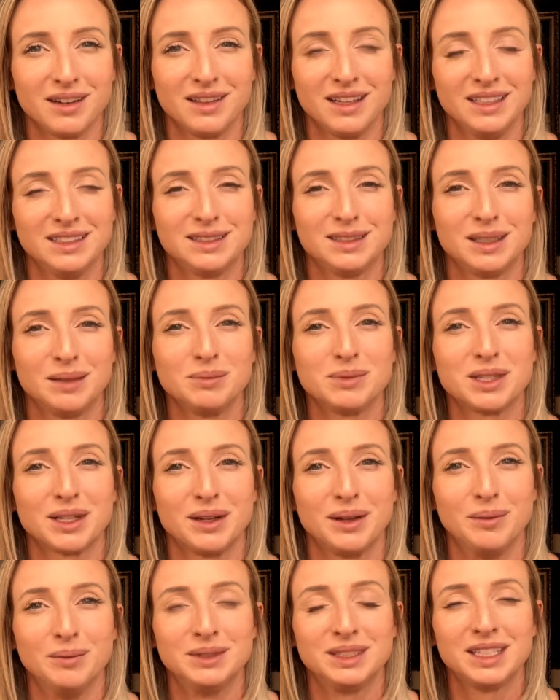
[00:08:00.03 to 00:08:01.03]
of these
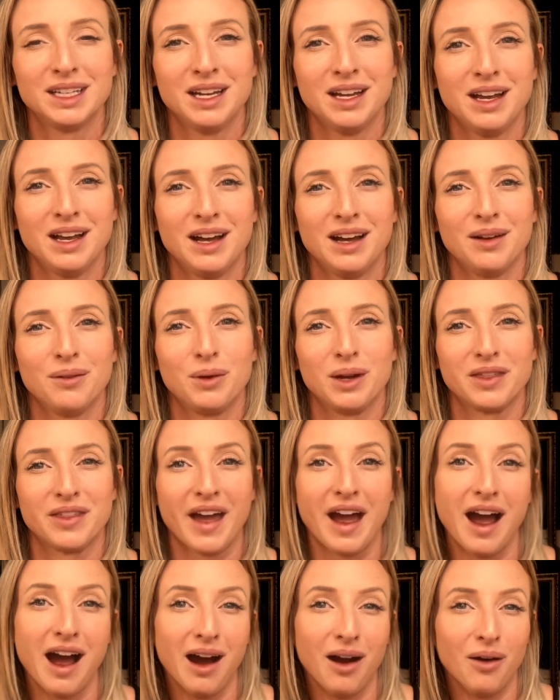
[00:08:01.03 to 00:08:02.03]
symptoms
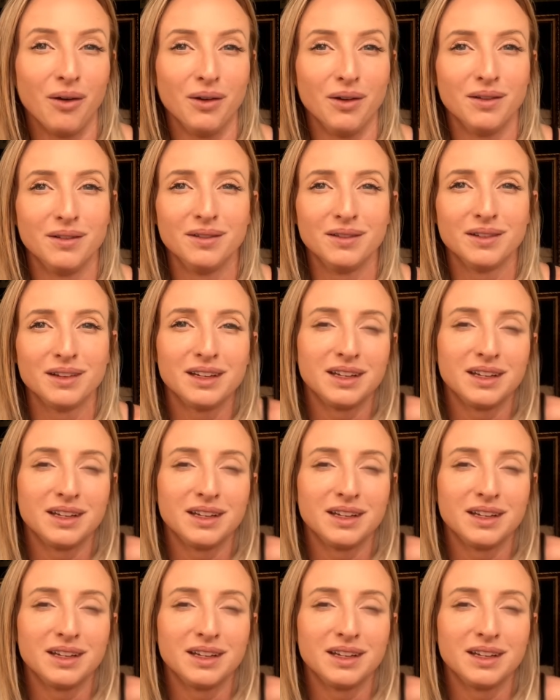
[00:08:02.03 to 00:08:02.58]
without